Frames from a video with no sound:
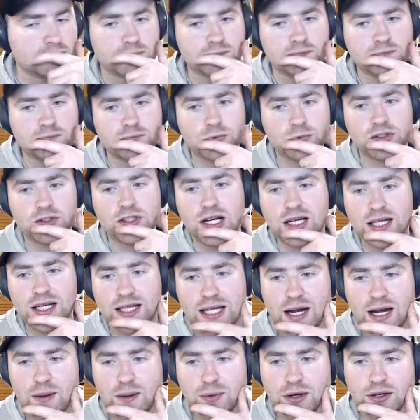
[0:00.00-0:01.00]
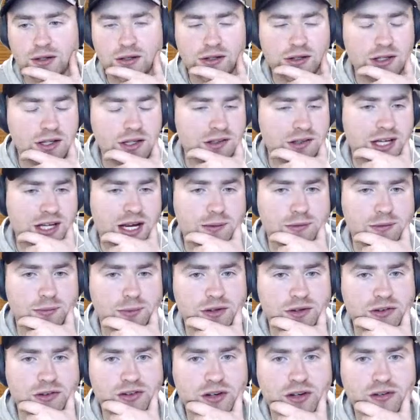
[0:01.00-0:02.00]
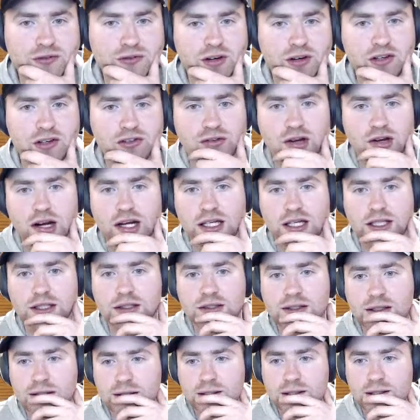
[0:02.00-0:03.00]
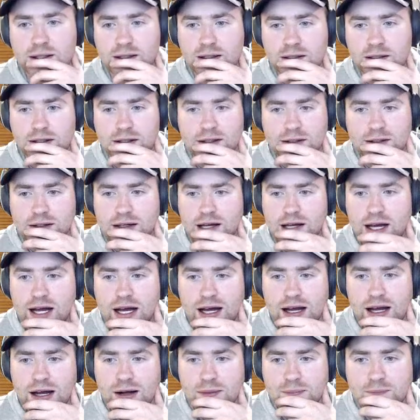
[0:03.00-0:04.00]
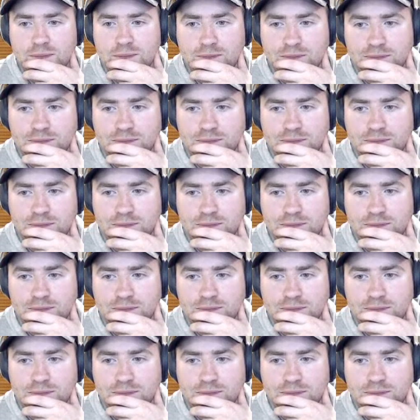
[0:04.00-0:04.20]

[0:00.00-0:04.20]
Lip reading: for Charlie Cameron. This game's been so frustrating. Dunkley